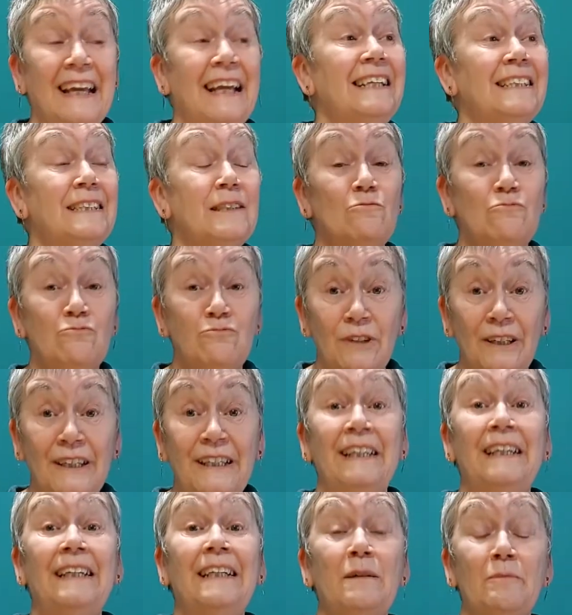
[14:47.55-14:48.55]
It's
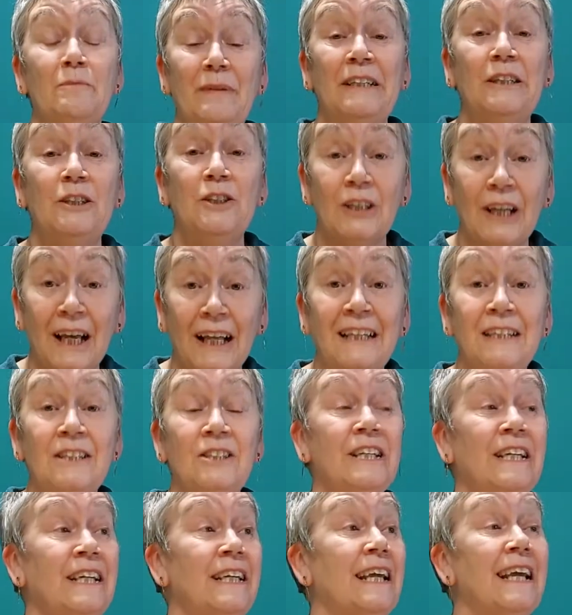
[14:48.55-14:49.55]
really been
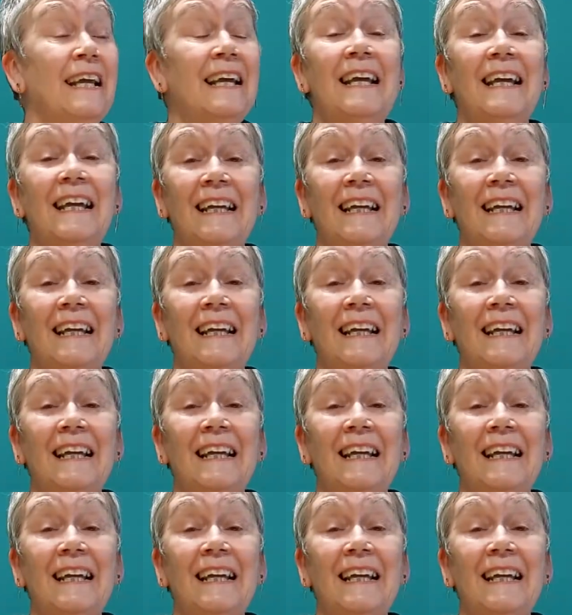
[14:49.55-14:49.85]
challenging.